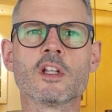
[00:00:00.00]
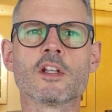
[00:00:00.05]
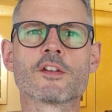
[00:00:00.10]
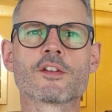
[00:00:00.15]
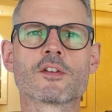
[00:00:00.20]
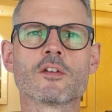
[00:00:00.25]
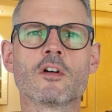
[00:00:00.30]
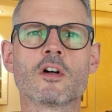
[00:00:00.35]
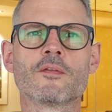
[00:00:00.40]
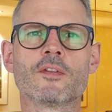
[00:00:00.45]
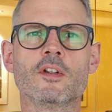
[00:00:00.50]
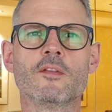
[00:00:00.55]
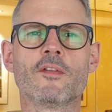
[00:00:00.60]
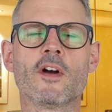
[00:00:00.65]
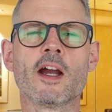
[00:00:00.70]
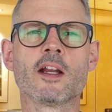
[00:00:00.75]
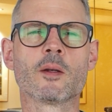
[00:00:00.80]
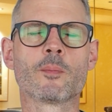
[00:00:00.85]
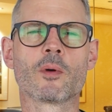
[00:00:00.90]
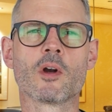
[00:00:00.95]
So if you
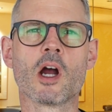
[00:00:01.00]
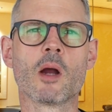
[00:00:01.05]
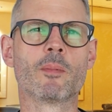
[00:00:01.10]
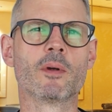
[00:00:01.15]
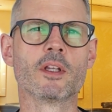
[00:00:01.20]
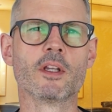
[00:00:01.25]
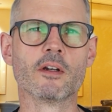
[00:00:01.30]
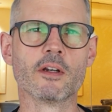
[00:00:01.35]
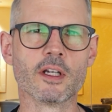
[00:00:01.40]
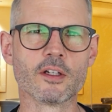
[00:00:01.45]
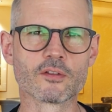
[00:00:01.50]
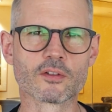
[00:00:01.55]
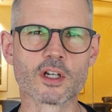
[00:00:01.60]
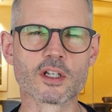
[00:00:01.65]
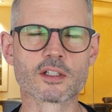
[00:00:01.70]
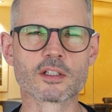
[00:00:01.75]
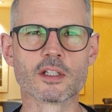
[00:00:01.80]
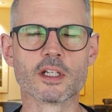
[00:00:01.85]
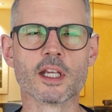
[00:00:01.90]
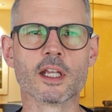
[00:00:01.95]
find a property you're
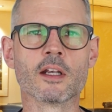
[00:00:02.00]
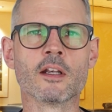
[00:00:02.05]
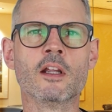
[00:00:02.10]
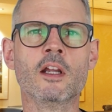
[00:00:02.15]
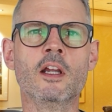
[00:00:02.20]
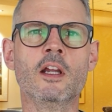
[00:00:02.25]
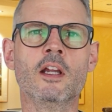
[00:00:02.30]
interested in,